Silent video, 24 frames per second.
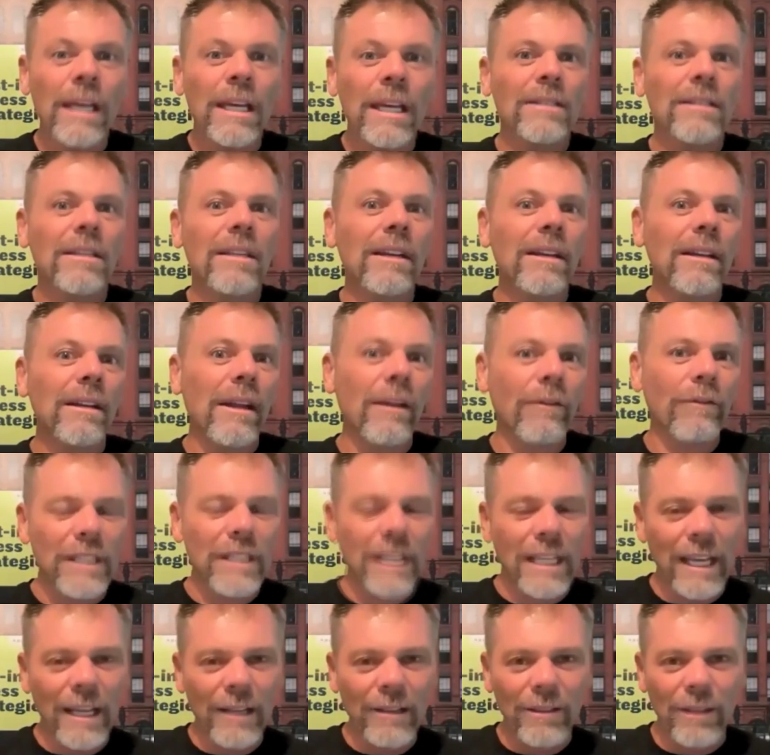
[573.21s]
isn't enough to
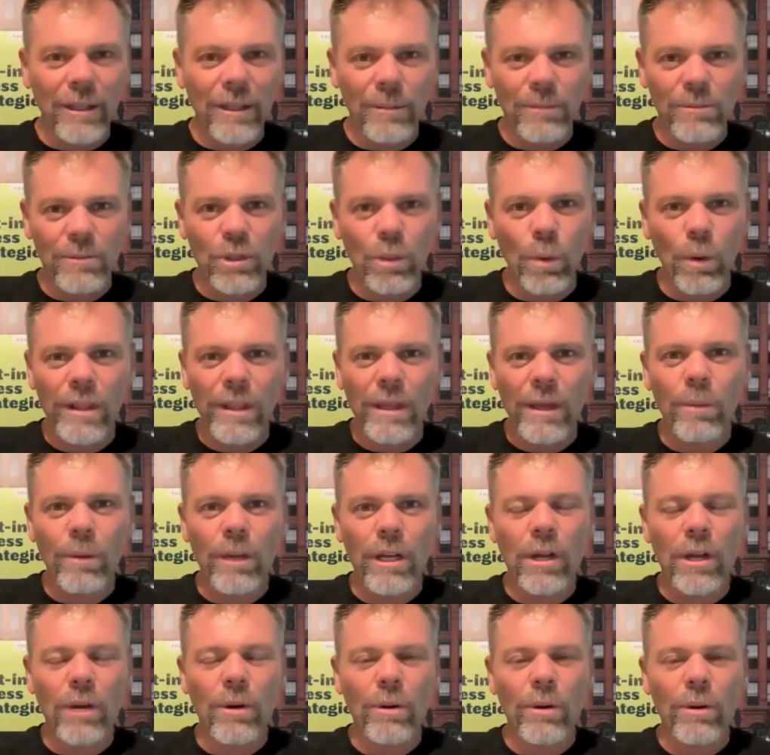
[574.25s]
get them to where they
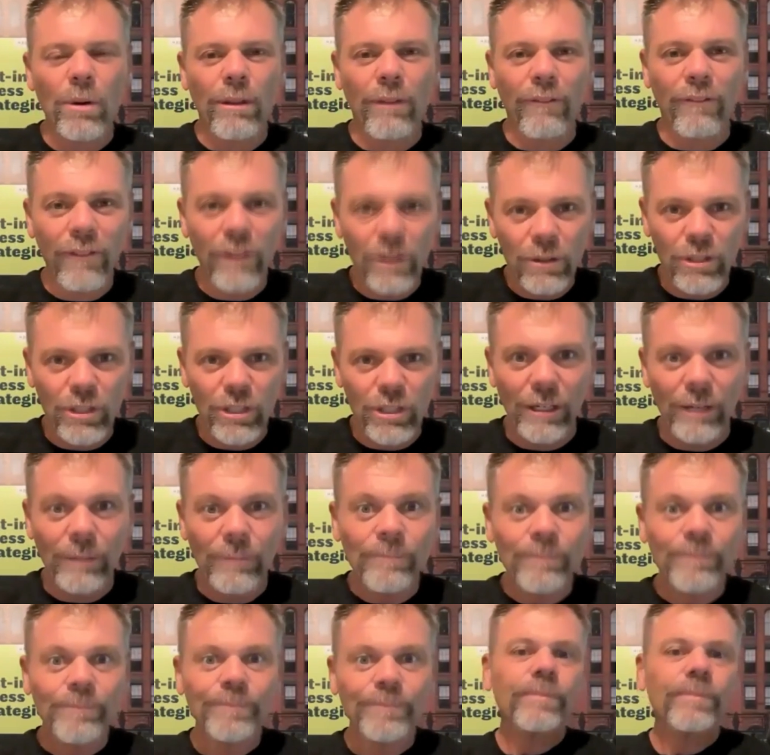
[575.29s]
want to go in the future.